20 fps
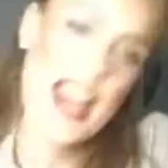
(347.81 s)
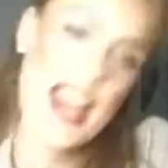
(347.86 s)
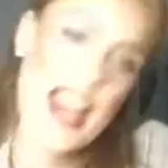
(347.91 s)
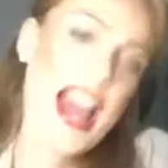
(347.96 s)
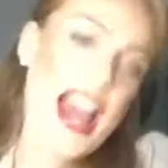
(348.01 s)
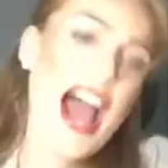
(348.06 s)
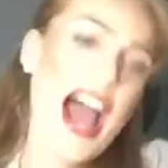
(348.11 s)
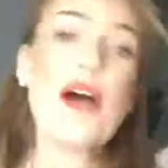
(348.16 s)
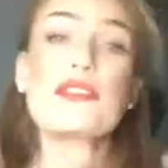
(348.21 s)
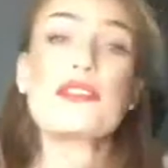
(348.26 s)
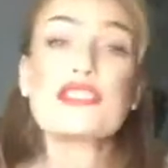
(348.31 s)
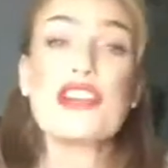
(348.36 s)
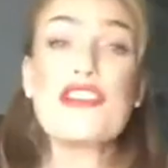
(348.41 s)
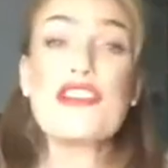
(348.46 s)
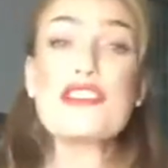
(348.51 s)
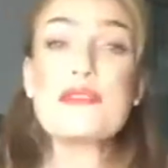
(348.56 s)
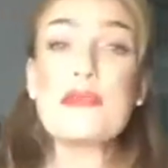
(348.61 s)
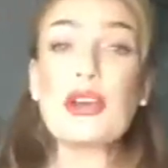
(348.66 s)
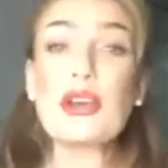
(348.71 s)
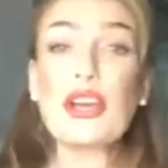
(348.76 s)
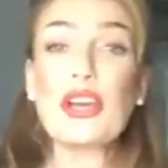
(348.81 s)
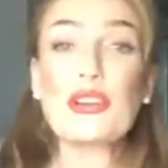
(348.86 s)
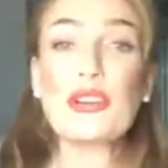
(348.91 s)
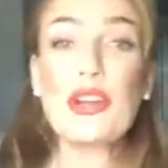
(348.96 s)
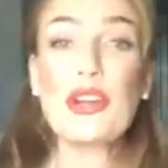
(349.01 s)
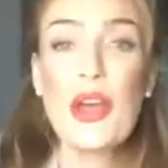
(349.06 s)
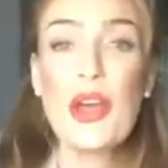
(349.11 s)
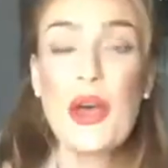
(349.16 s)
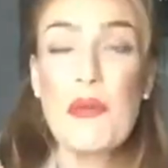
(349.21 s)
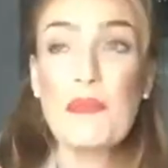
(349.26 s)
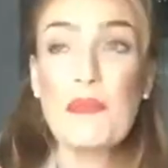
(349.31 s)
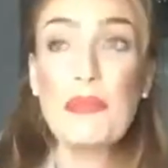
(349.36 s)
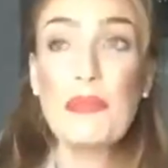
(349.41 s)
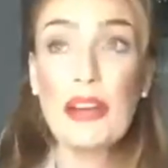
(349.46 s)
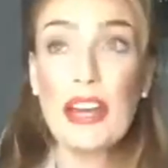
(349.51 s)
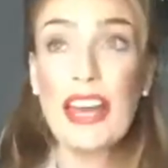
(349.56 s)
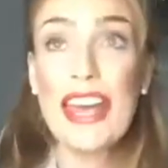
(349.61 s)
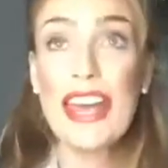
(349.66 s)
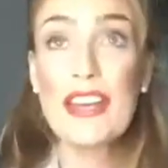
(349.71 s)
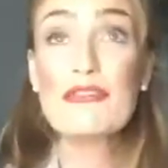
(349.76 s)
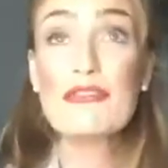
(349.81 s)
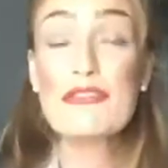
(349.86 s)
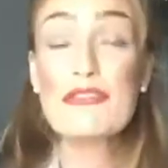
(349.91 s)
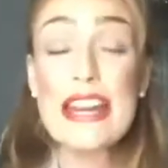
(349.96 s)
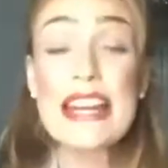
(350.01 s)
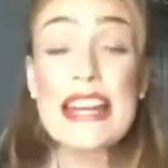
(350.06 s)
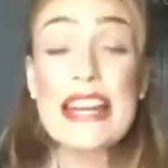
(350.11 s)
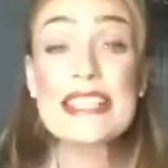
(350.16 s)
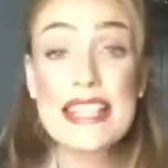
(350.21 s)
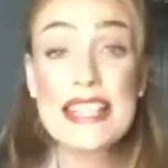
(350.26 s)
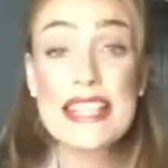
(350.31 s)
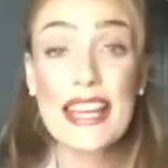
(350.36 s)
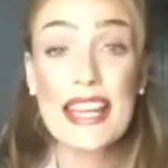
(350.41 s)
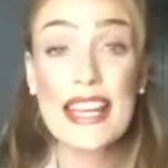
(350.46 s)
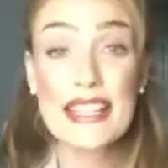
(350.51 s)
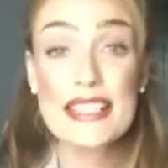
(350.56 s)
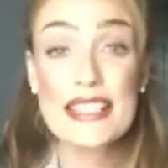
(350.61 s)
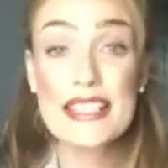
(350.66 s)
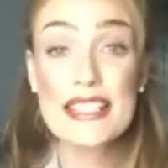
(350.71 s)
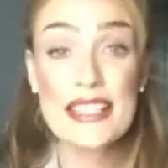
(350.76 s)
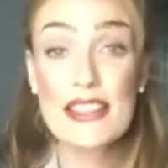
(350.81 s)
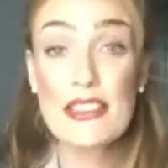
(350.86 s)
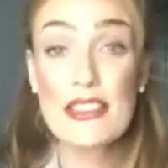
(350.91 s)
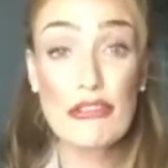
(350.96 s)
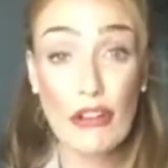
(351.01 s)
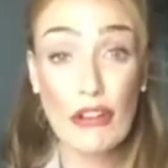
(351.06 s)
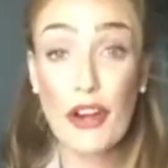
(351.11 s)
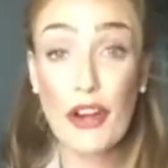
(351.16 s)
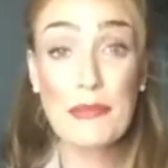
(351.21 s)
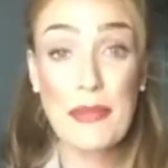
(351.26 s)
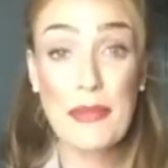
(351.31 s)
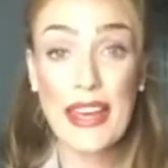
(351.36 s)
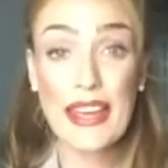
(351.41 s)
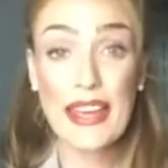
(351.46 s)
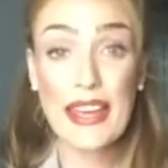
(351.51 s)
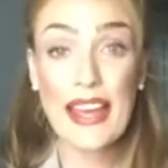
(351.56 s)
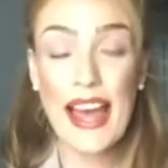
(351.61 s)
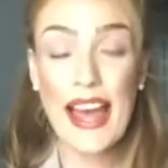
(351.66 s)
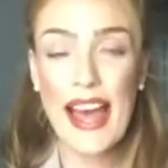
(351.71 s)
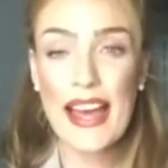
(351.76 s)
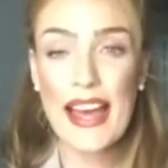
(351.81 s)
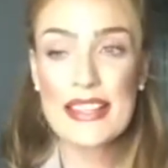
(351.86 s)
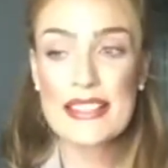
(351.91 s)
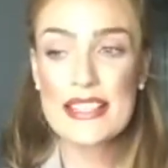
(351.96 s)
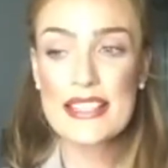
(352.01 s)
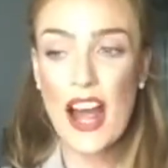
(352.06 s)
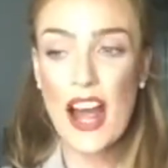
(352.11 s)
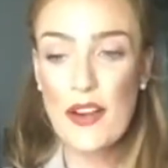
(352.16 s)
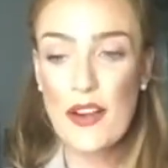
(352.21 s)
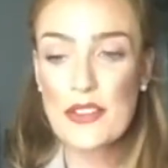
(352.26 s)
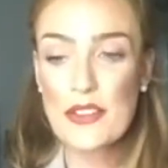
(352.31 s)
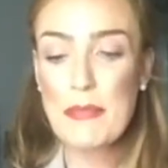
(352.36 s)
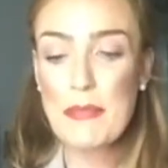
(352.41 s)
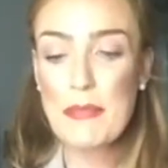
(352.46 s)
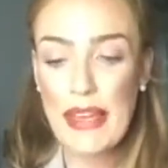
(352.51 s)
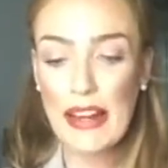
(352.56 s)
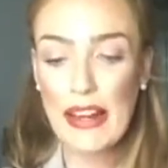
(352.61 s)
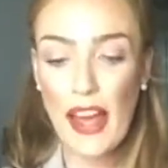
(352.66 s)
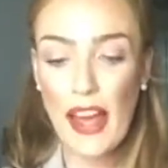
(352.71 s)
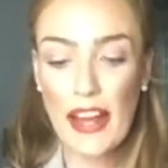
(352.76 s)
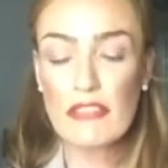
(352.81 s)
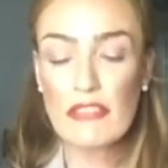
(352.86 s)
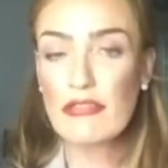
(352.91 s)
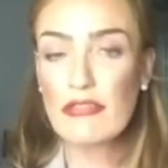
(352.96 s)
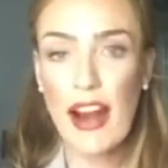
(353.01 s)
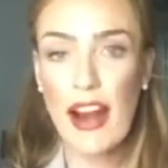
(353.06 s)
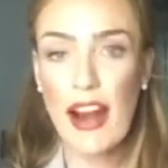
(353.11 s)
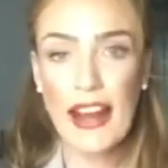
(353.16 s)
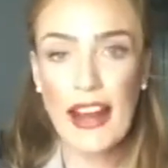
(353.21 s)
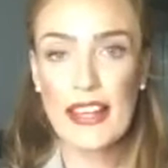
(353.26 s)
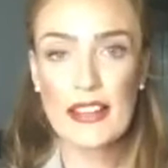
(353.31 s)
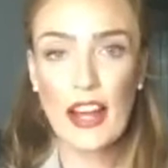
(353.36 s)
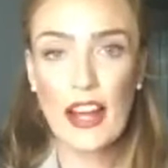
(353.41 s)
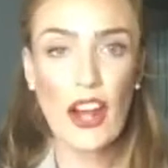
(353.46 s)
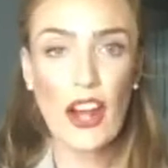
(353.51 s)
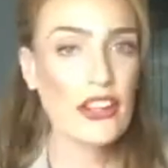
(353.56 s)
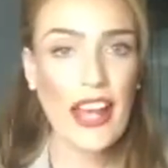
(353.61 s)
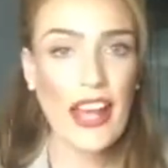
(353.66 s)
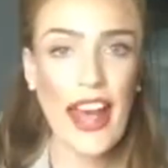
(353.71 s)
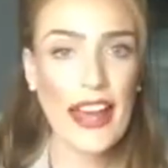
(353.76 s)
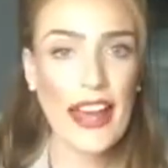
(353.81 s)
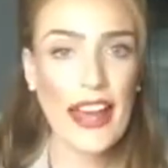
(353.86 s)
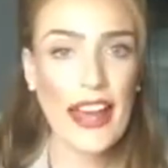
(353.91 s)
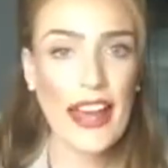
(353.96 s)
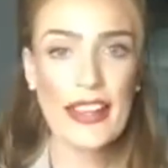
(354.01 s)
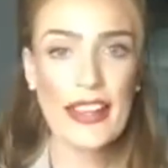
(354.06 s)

I was over the moon, but it really did throw me. And I was a bit like, right, okay,